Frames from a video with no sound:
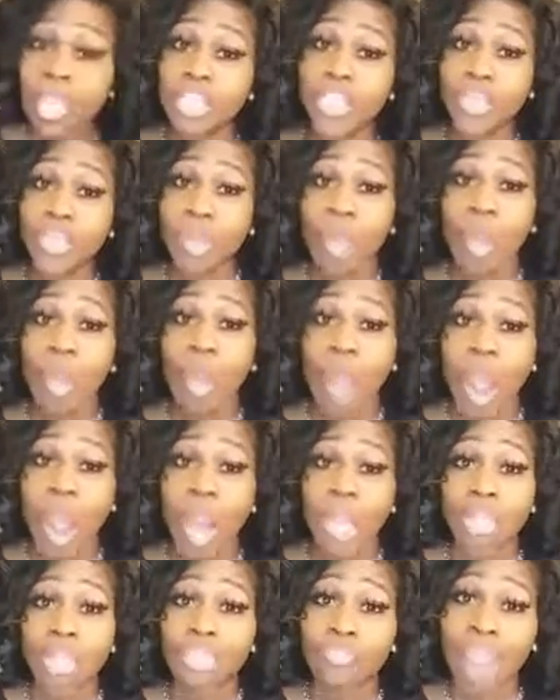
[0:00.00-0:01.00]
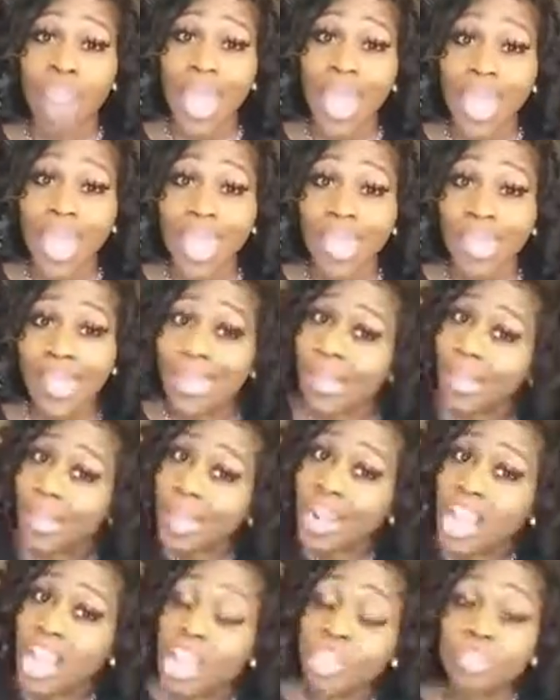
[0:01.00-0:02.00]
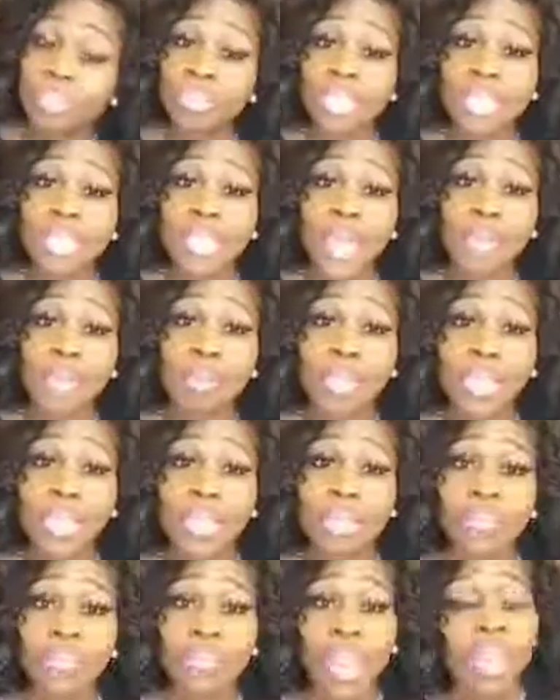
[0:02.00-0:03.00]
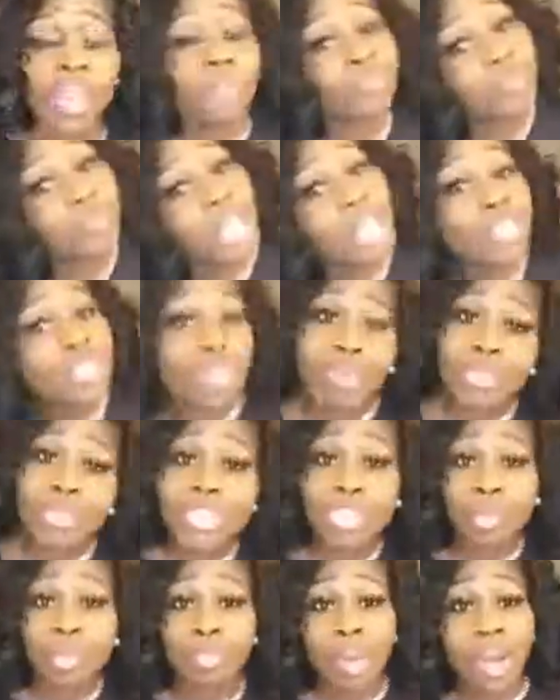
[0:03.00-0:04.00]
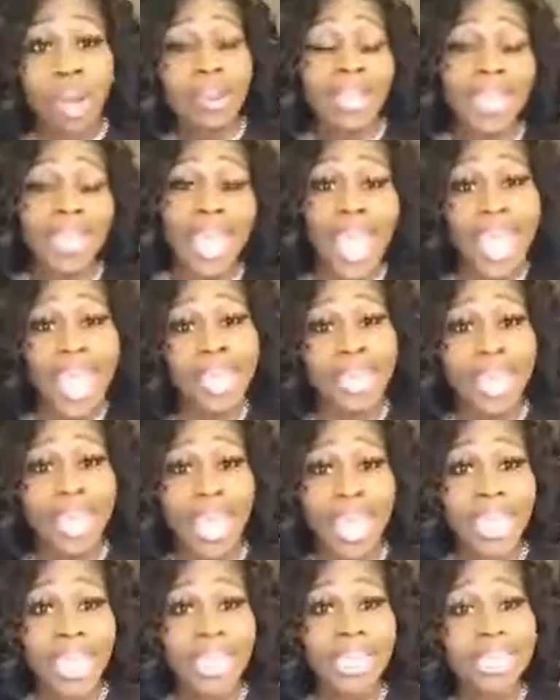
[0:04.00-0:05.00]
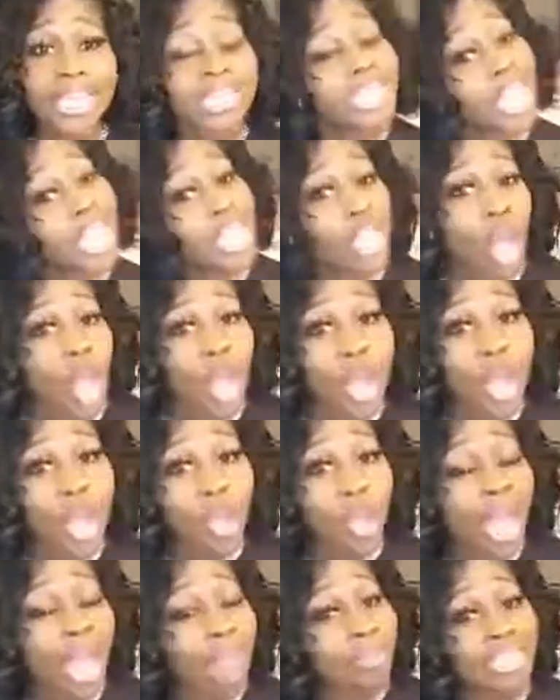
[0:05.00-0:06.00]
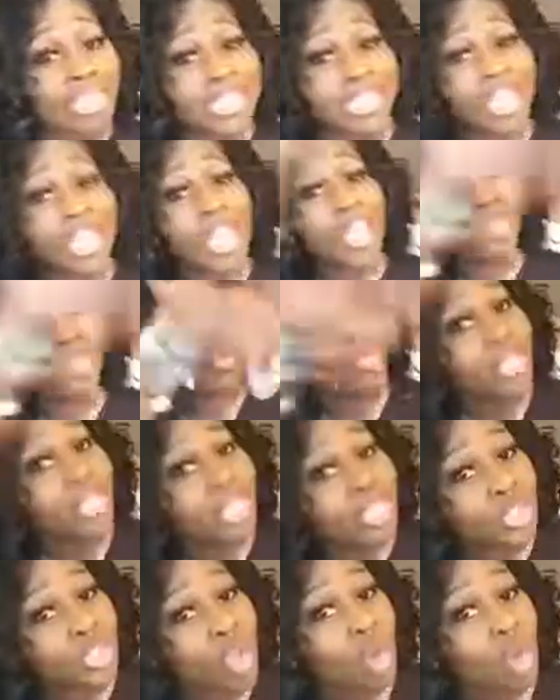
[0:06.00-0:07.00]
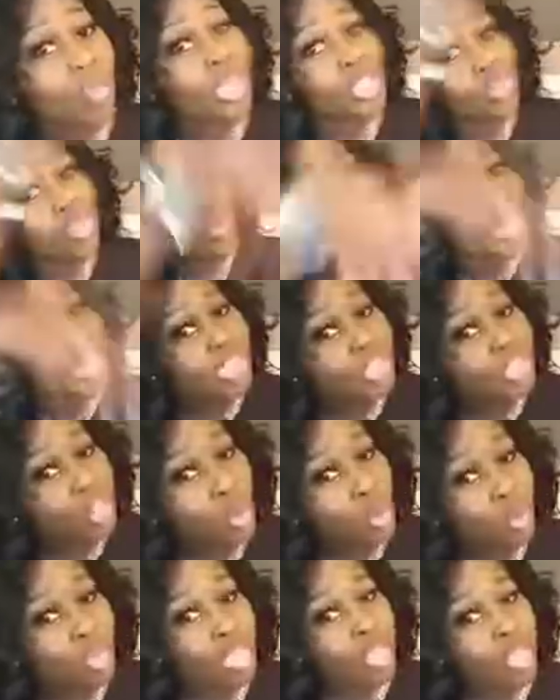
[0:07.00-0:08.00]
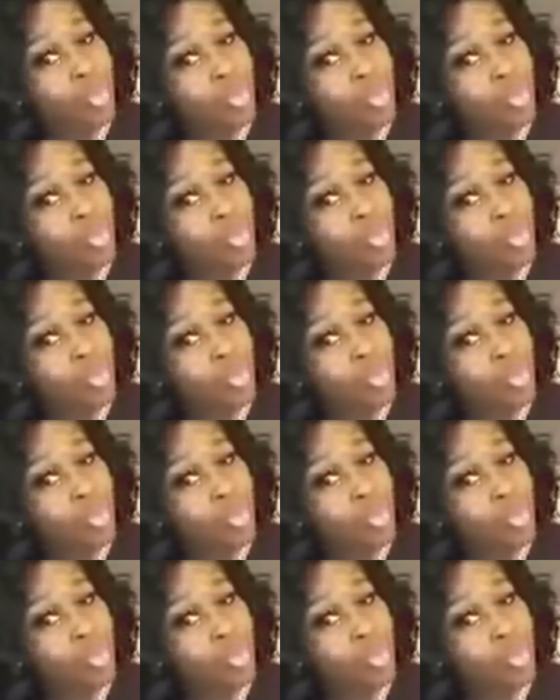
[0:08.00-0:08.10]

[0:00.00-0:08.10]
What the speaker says: yours, right? You just gotta believe, right? So Mr. Burton got engaged, and y'all know I be saying, you get a soulmate, you get a soulmate, you